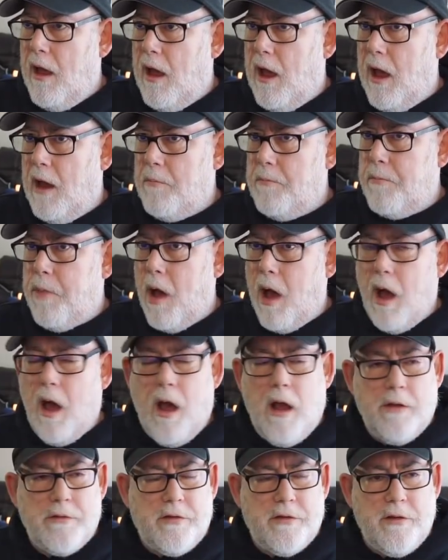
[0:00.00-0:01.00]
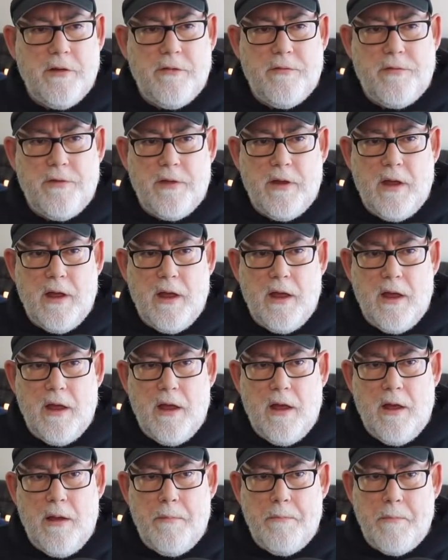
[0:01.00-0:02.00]
And part of
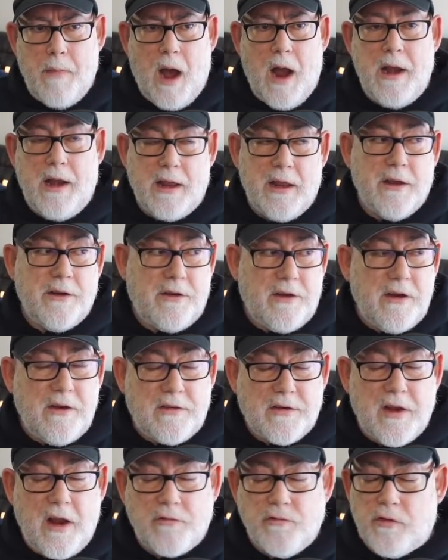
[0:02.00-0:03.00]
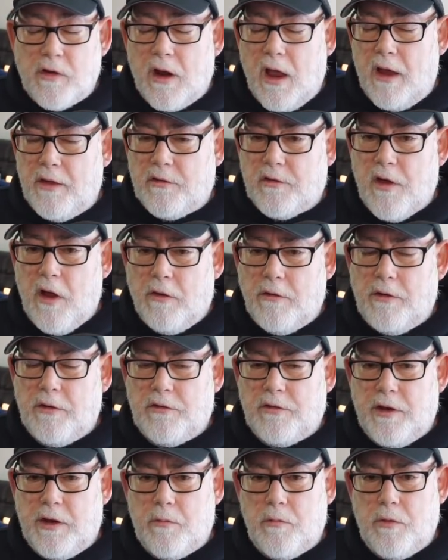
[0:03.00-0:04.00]
mining a decentralized
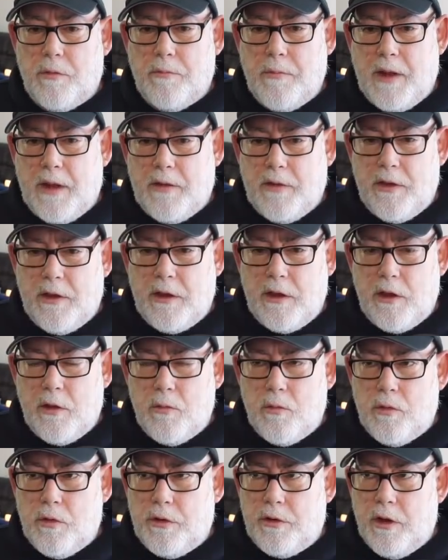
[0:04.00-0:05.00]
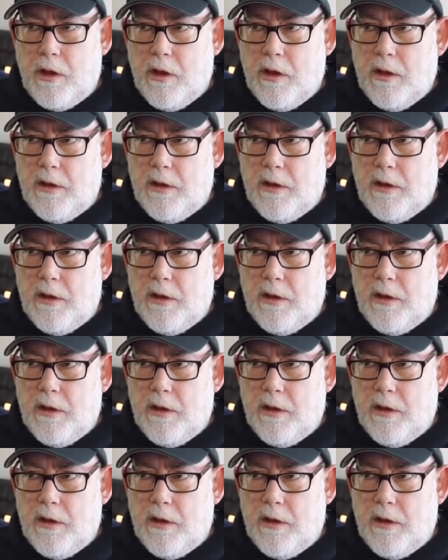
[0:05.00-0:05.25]
currency would mean that you would